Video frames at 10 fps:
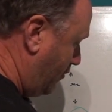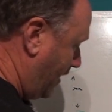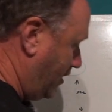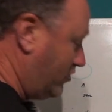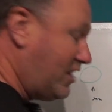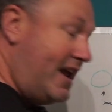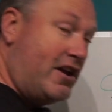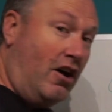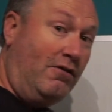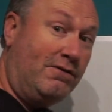when you
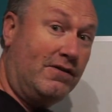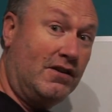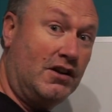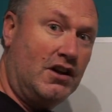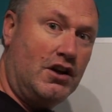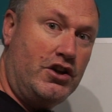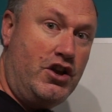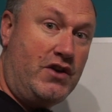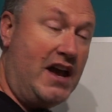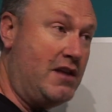take off, and
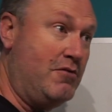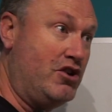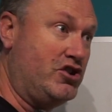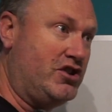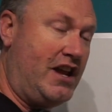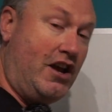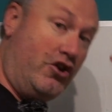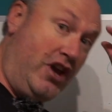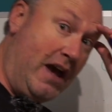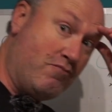you get an emergency or uh,
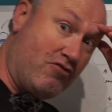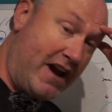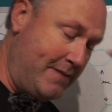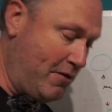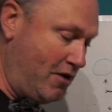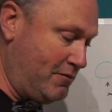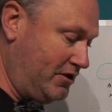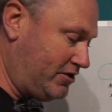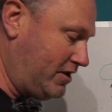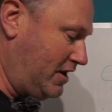you get a brain moment,